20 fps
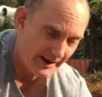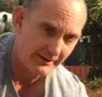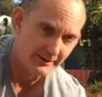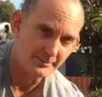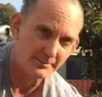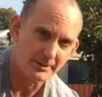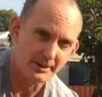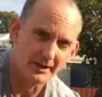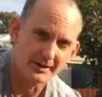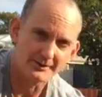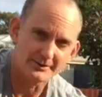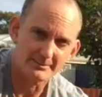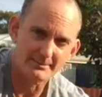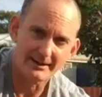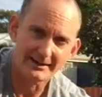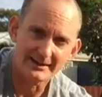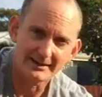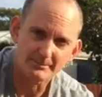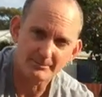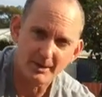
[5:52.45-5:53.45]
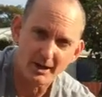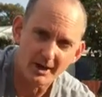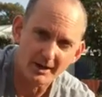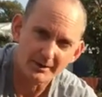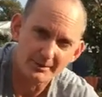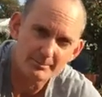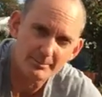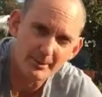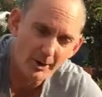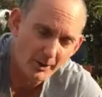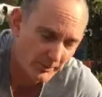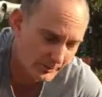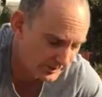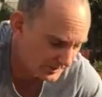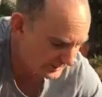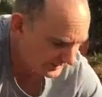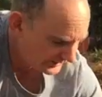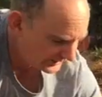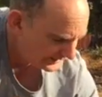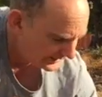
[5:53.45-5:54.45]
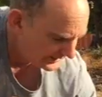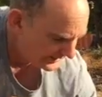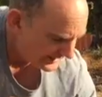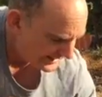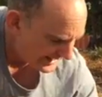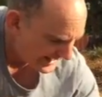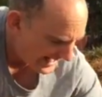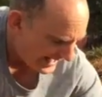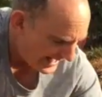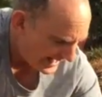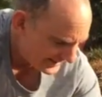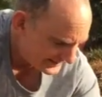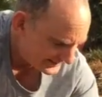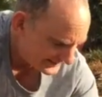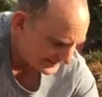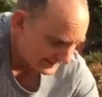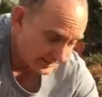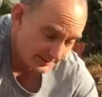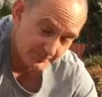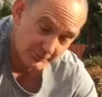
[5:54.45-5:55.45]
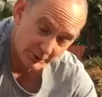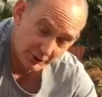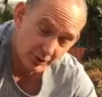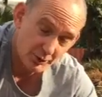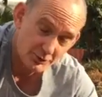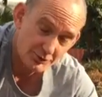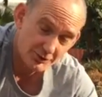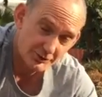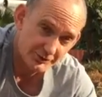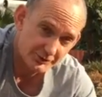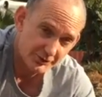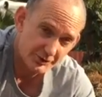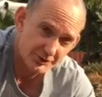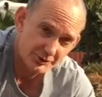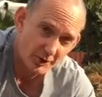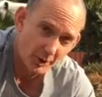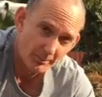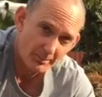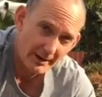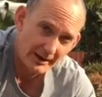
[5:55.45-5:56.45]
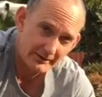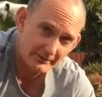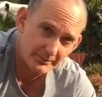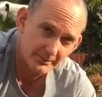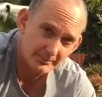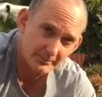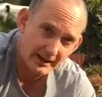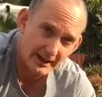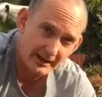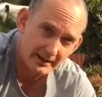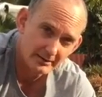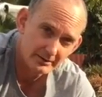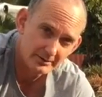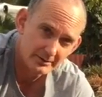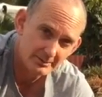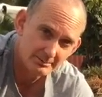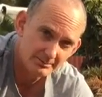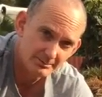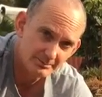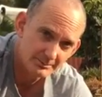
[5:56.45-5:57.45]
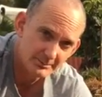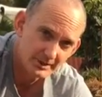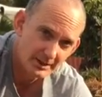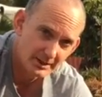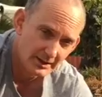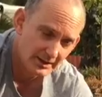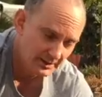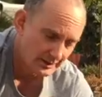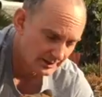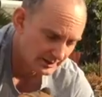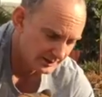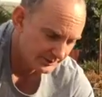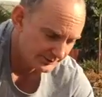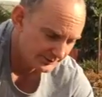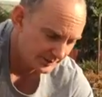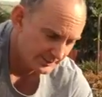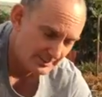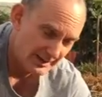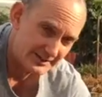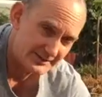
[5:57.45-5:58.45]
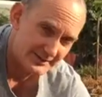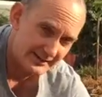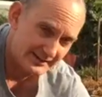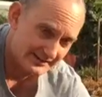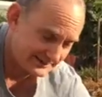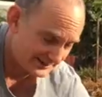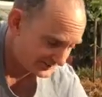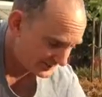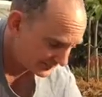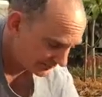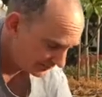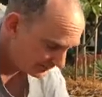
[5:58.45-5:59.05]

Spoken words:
around the plant to make it part of the bowl, and the cooch just shot back from that. So the best thing is to